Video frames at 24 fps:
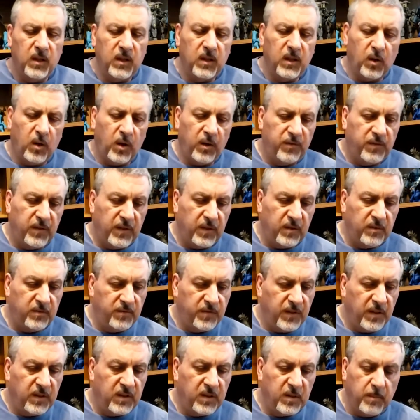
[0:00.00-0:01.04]
I
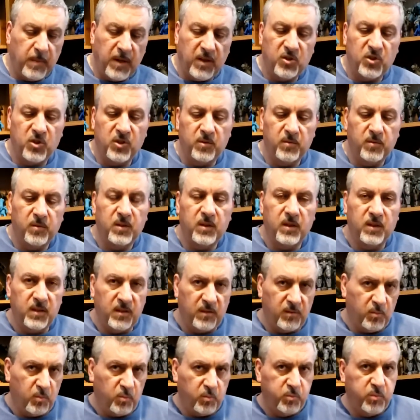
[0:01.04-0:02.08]
felt to mention the
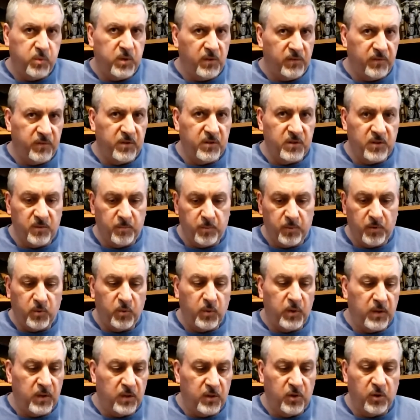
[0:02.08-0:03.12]
differences
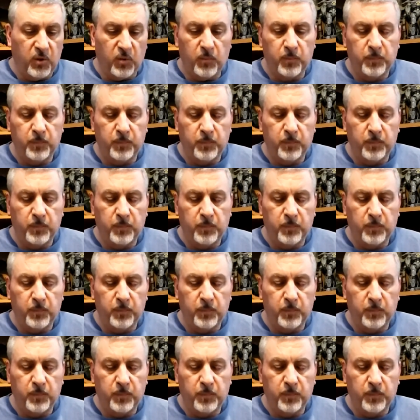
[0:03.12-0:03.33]
between the two.